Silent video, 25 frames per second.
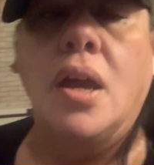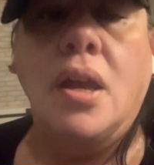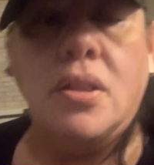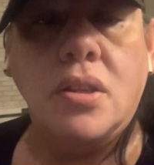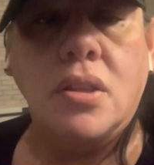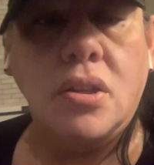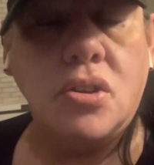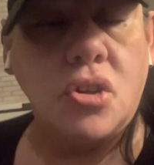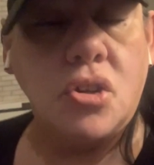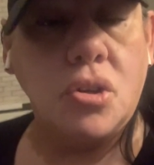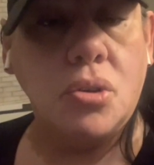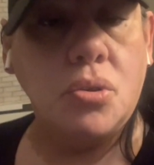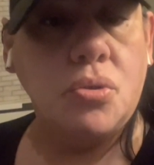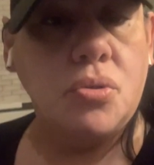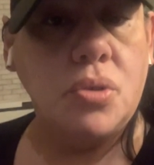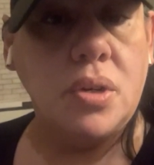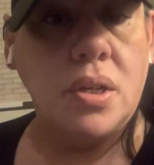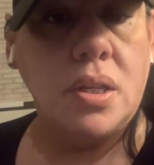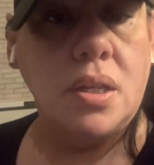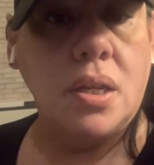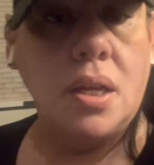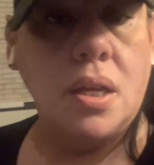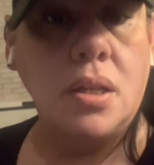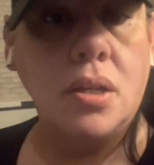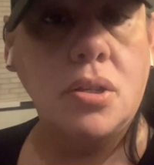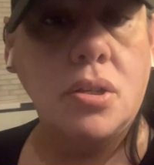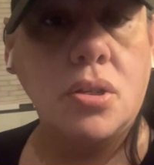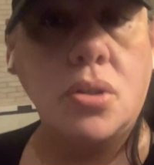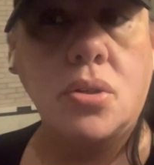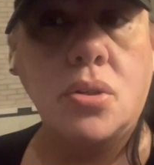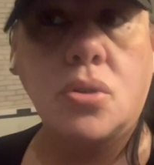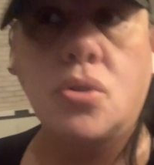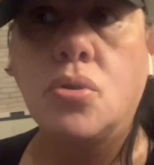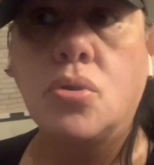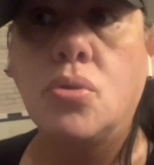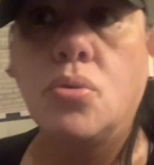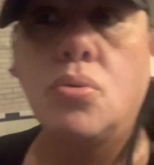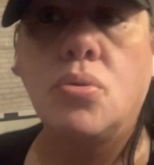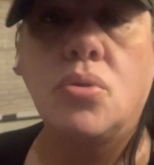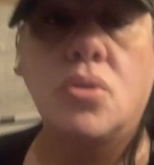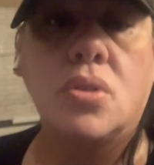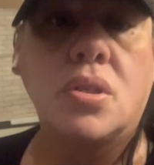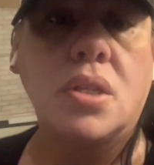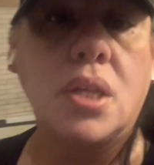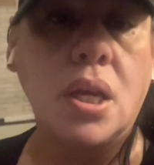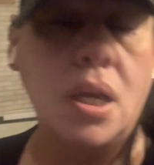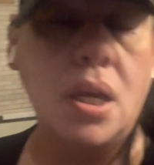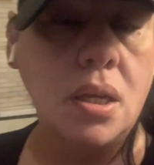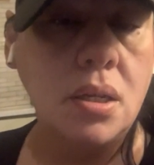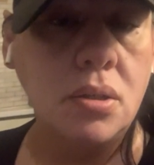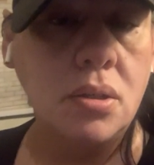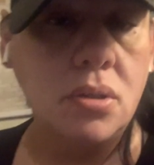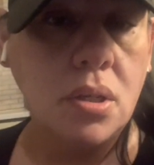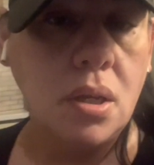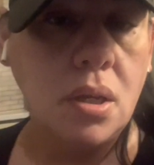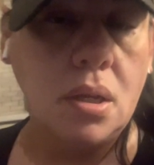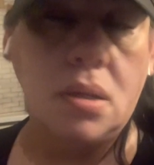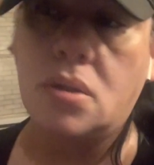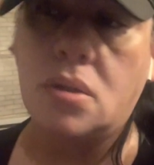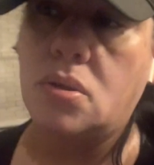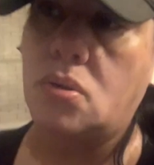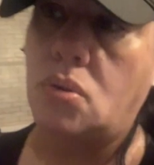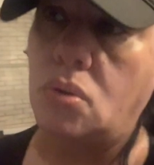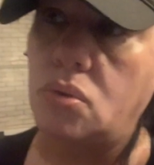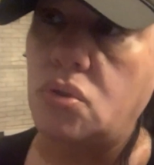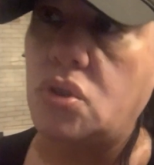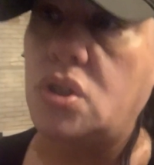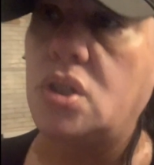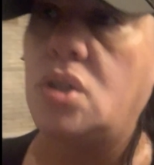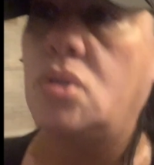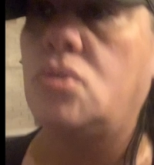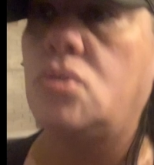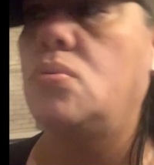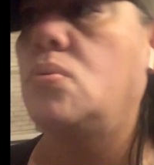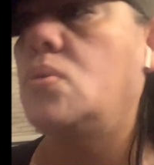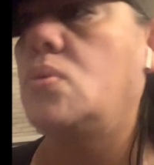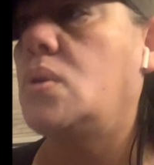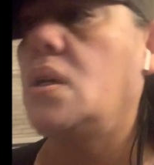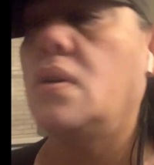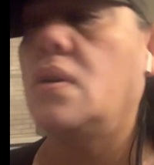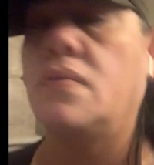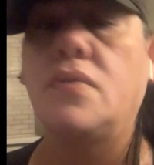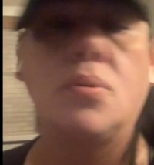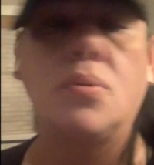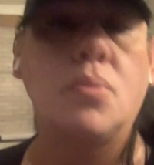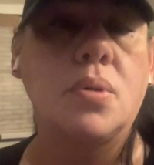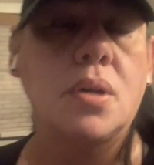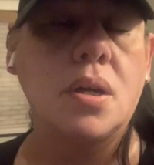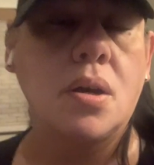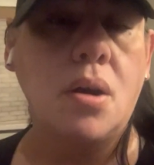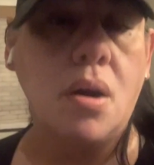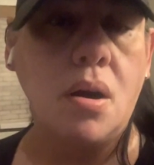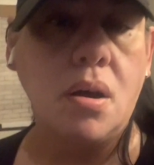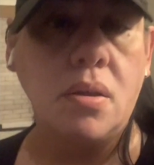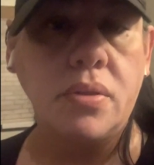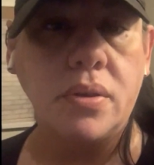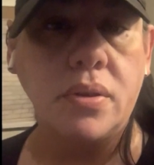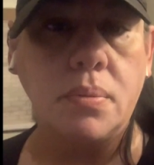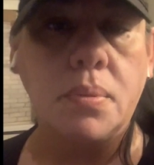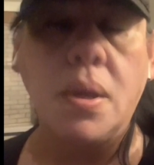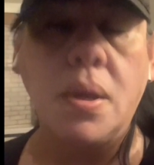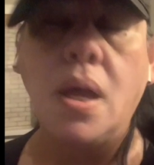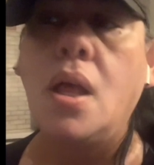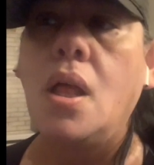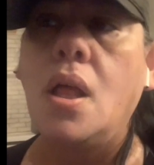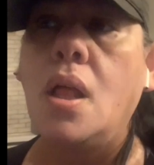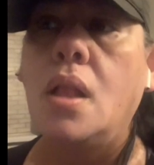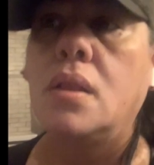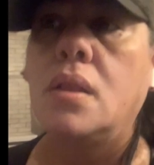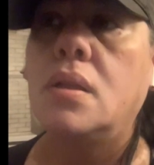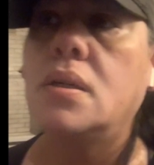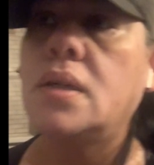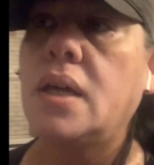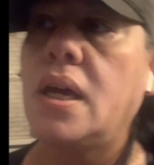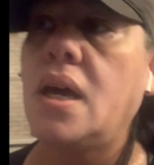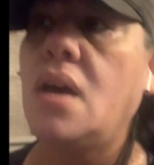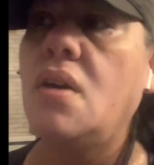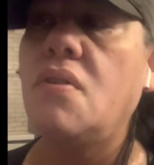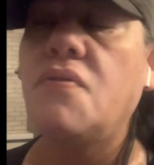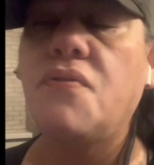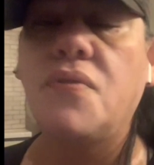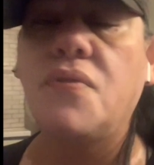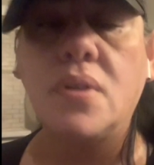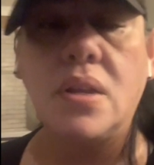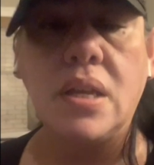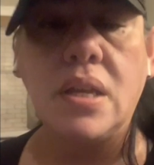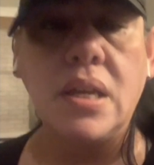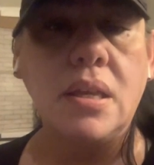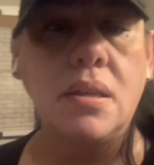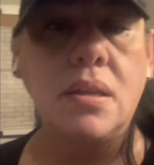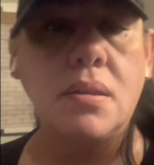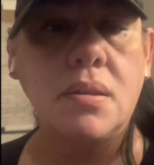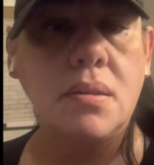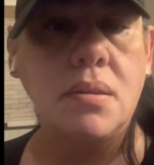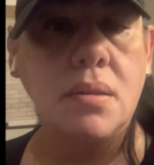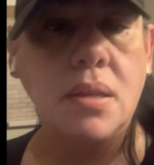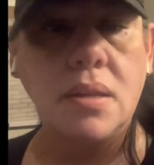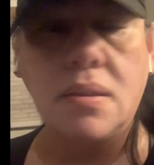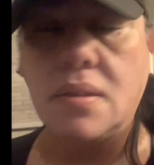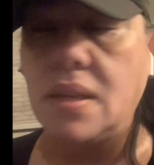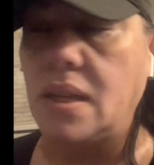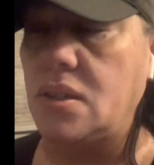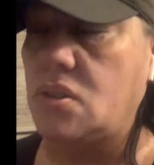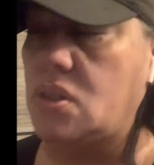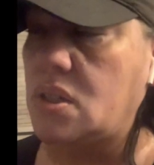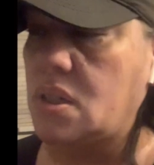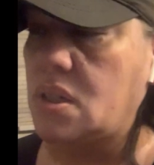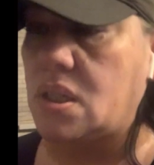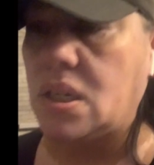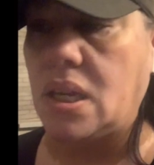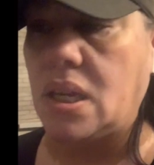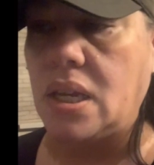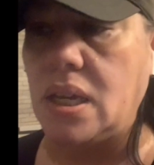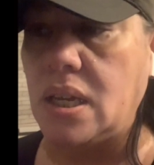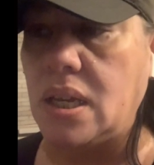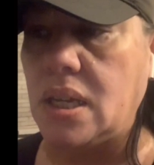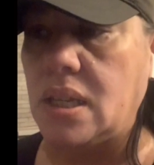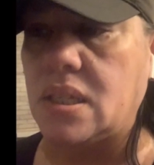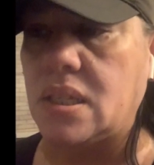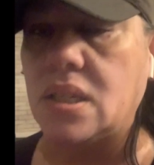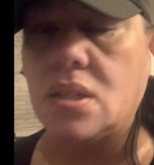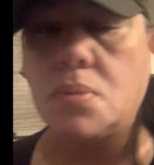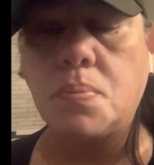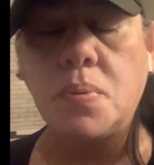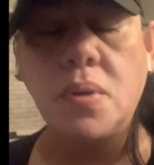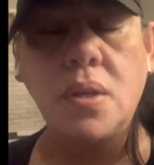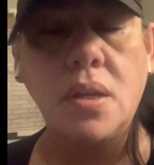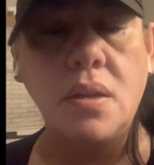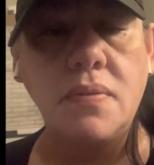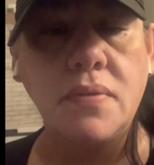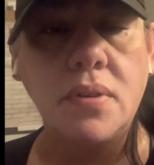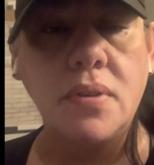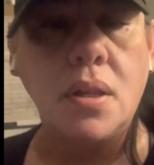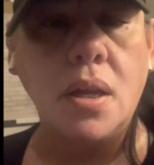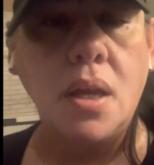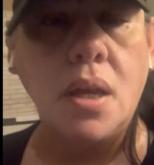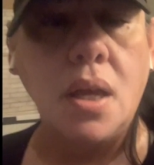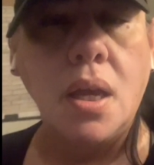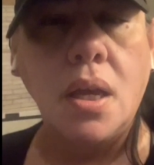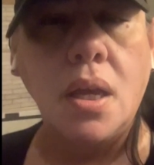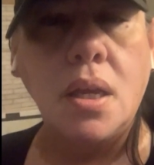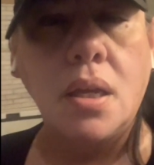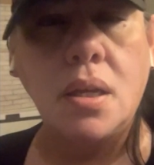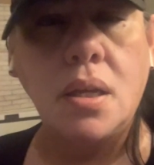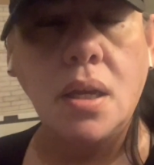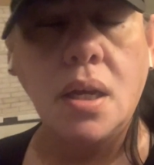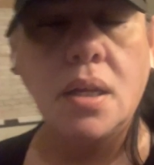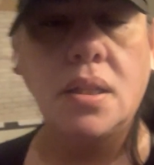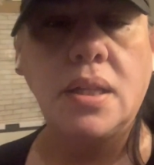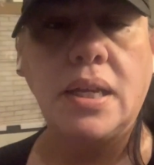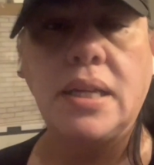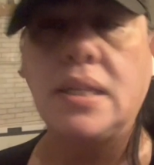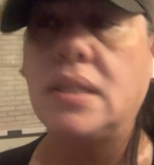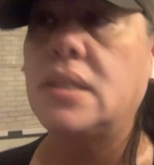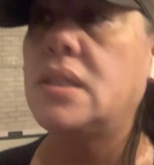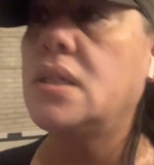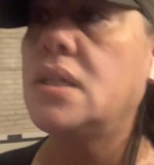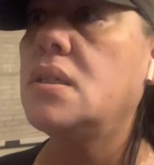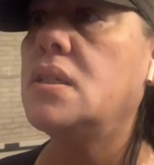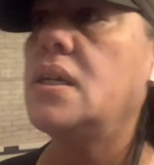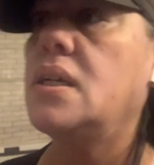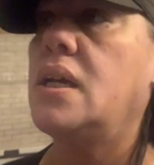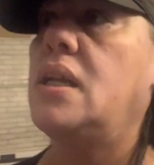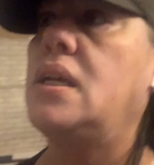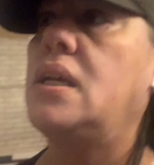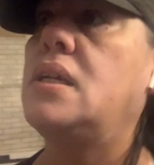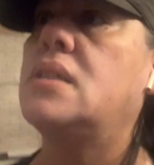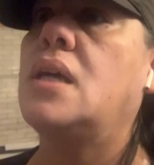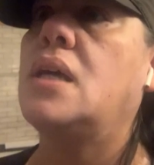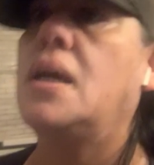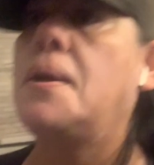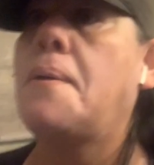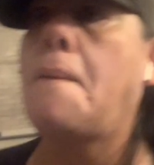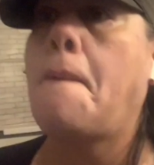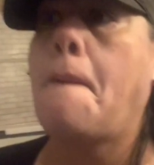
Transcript: the children, the students, school children, whatever you want to call them. Look out for these. It's not just kids. It's even young ladies. Young ladies,